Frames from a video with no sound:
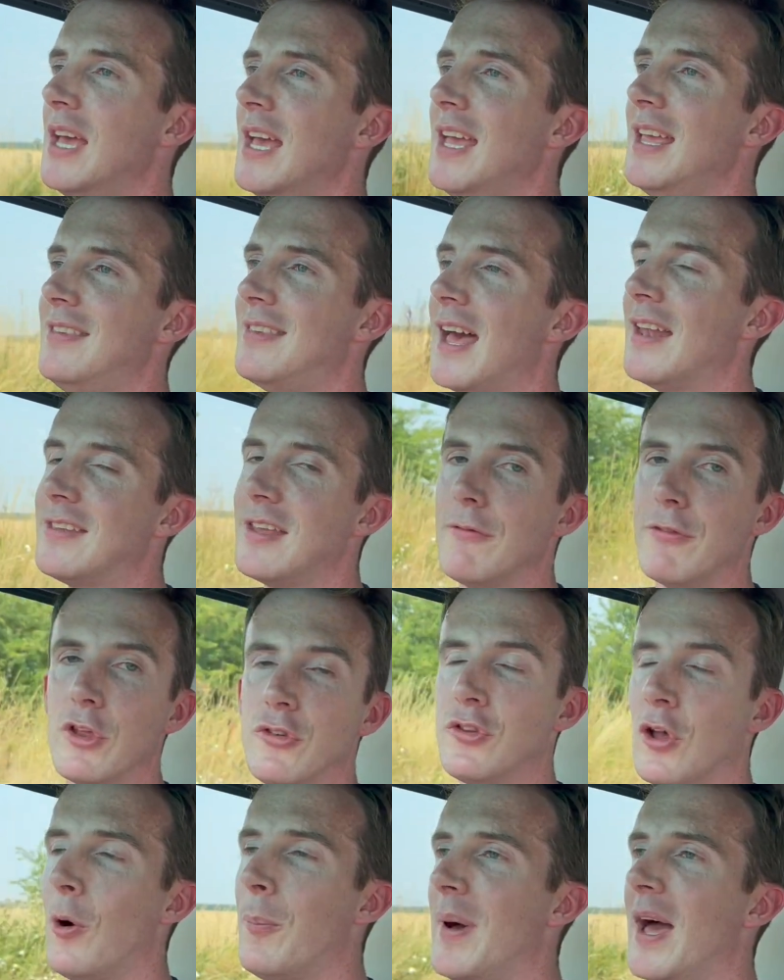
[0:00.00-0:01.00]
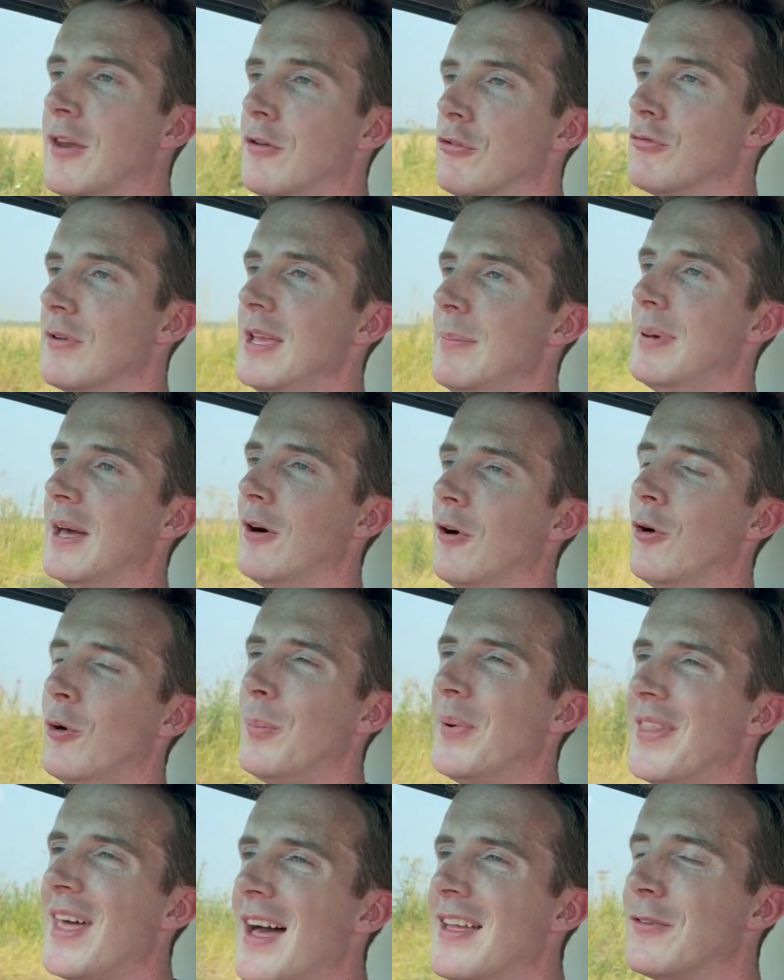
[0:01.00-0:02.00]
He's had to have the top end rebuilt,
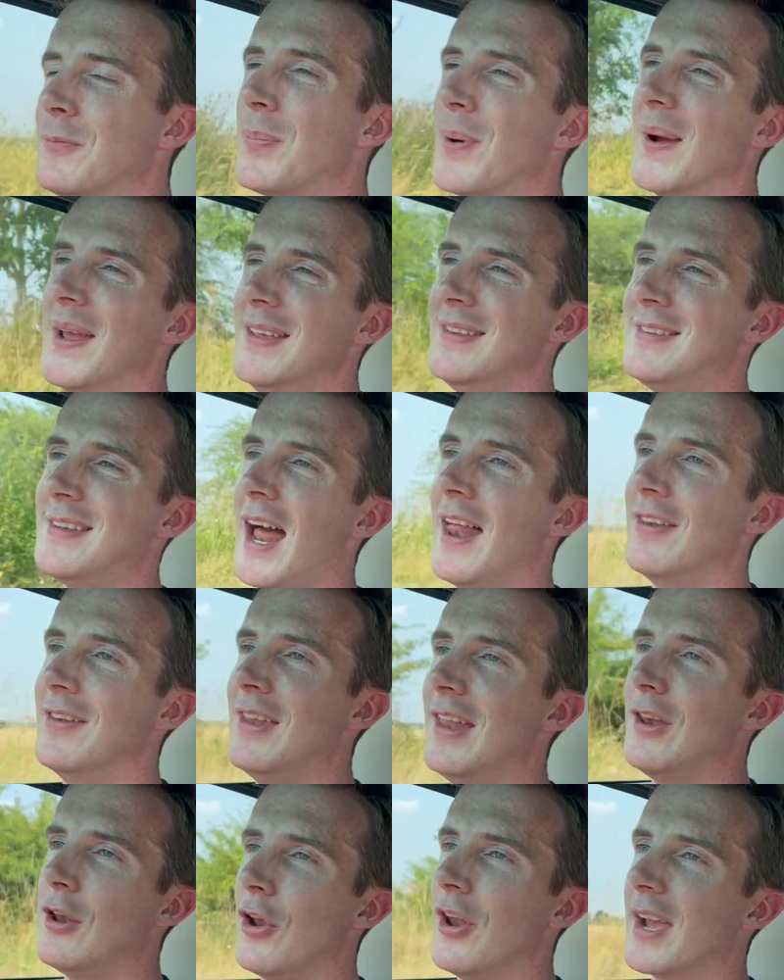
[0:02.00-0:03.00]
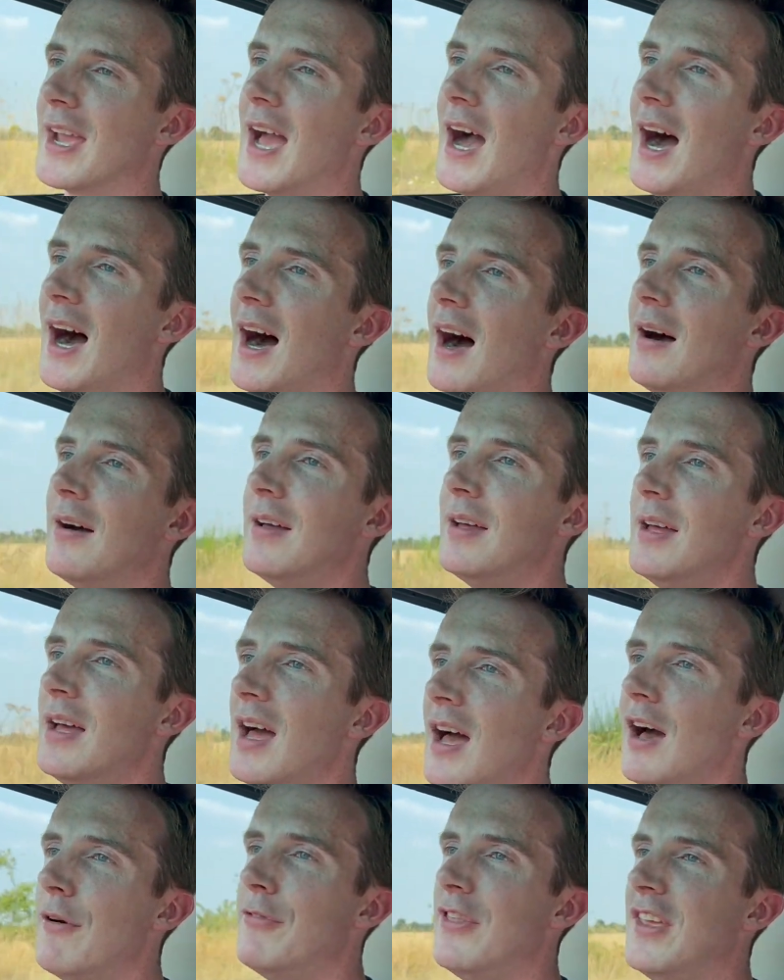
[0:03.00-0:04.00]
but that's pretty standard on a car
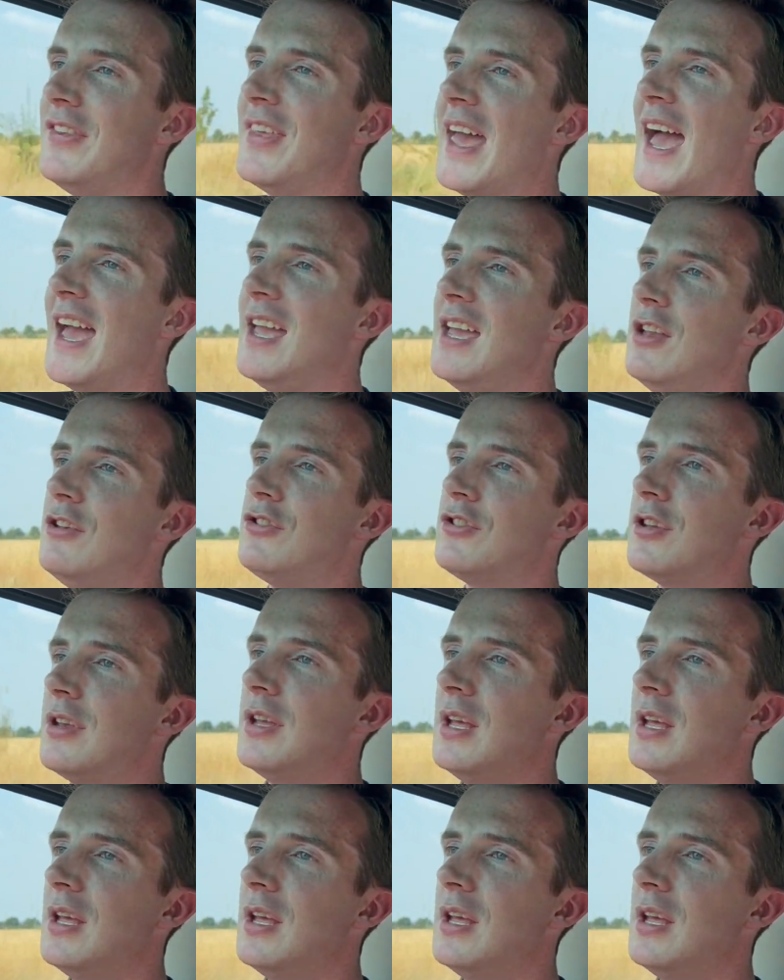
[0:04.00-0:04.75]
of this age.